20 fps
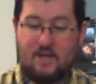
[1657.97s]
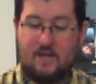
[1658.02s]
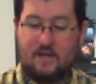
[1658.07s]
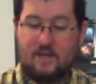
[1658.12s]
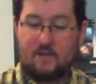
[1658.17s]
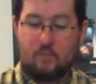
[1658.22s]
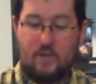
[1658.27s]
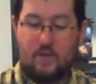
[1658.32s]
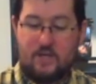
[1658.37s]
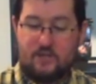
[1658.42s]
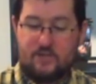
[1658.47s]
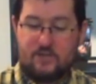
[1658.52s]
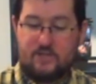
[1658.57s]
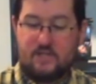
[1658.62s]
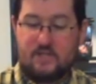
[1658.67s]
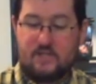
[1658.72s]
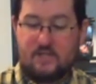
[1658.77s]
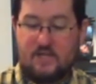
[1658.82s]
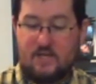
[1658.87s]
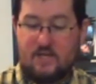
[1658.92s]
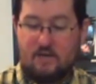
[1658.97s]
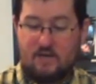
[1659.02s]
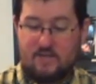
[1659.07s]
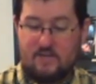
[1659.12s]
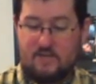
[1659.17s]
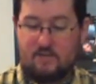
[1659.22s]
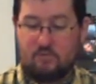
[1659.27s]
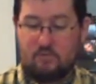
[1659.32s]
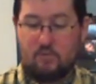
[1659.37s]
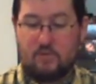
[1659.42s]
The Wench, as you can see here, has
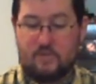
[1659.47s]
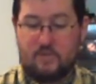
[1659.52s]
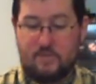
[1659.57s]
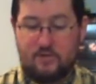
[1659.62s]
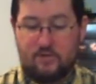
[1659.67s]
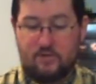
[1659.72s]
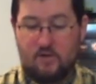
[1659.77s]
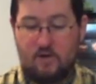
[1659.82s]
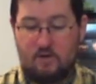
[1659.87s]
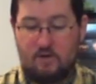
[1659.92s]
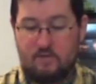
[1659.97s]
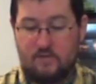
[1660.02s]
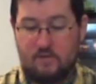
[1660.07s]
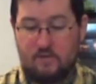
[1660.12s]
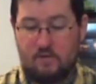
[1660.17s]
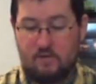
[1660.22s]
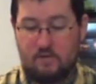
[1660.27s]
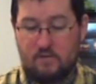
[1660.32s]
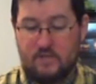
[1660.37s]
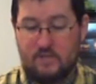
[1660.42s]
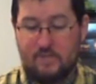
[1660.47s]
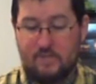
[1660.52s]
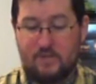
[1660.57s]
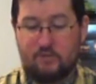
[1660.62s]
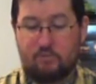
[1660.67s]
her own special cards called Special